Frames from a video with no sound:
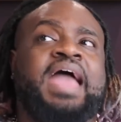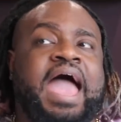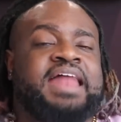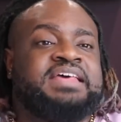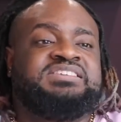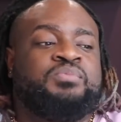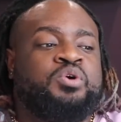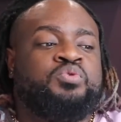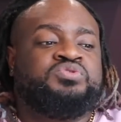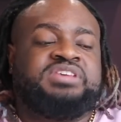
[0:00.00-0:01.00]
And as
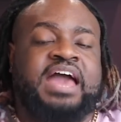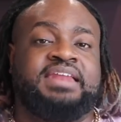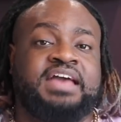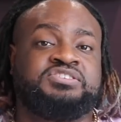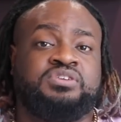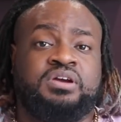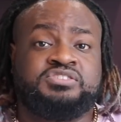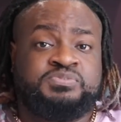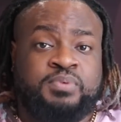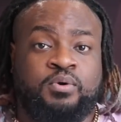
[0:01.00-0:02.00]
someone who sat next to her
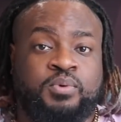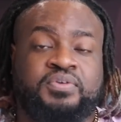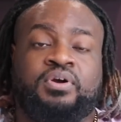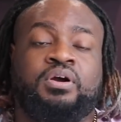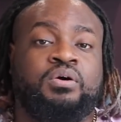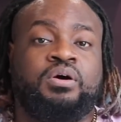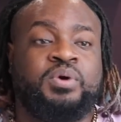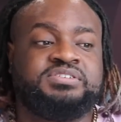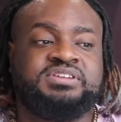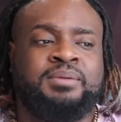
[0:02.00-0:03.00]
and spoke with her on her
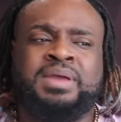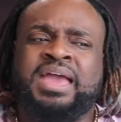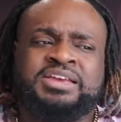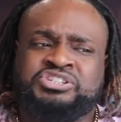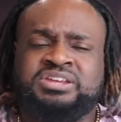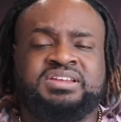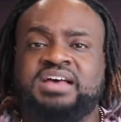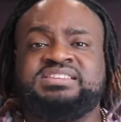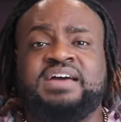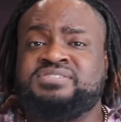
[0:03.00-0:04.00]
what's name, she
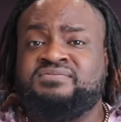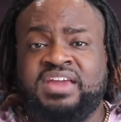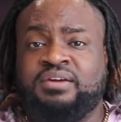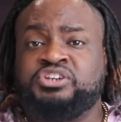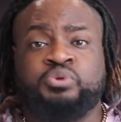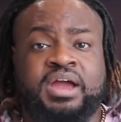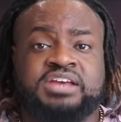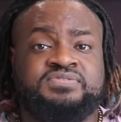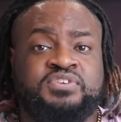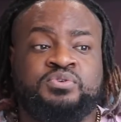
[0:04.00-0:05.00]
does have some very
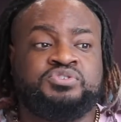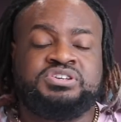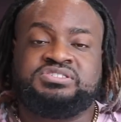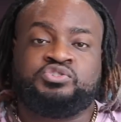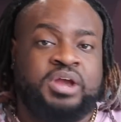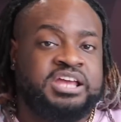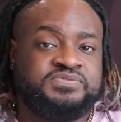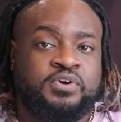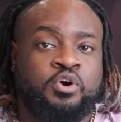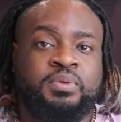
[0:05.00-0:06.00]
trash views. She's
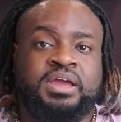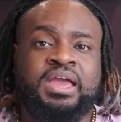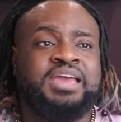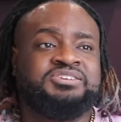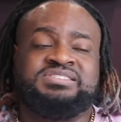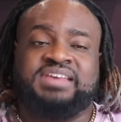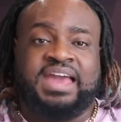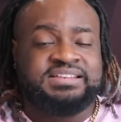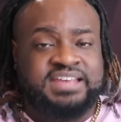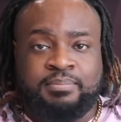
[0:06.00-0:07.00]
transphobic, she's
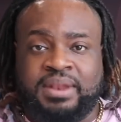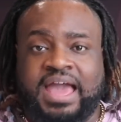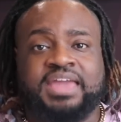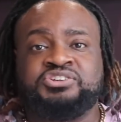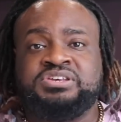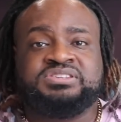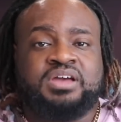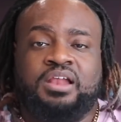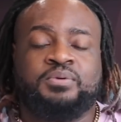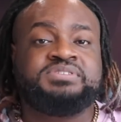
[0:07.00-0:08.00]
anti-black, and she's
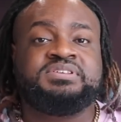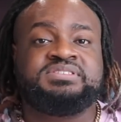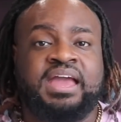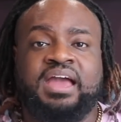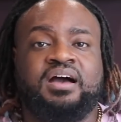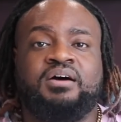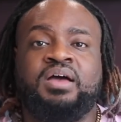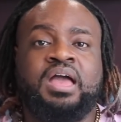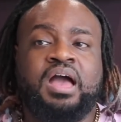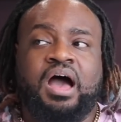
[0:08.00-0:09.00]
colorist as hell.
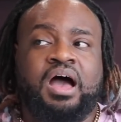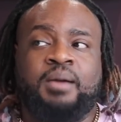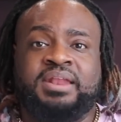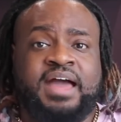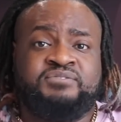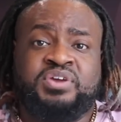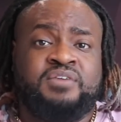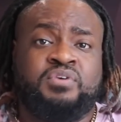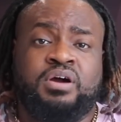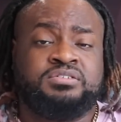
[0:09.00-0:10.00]
And I
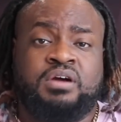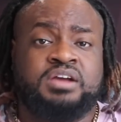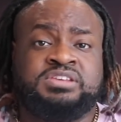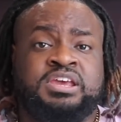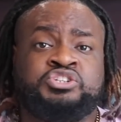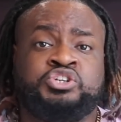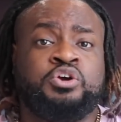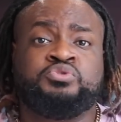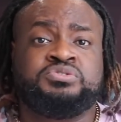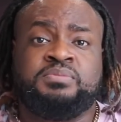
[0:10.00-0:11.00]
feel for her dark-skinned
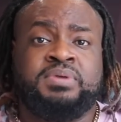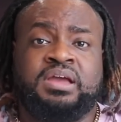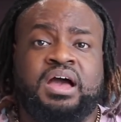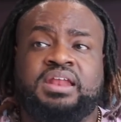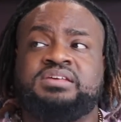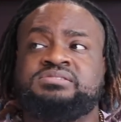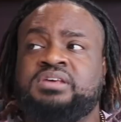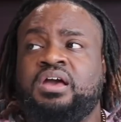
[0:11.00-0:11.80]
children, to be honest.